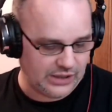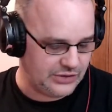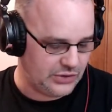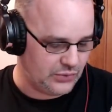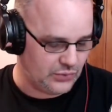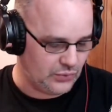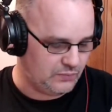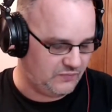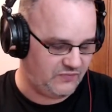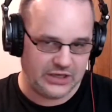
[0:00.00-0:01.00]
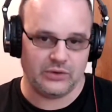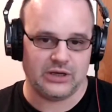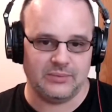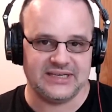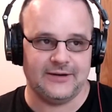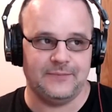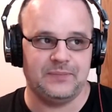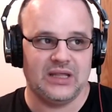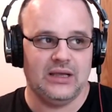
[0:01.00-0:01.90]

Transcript: a new video comes out,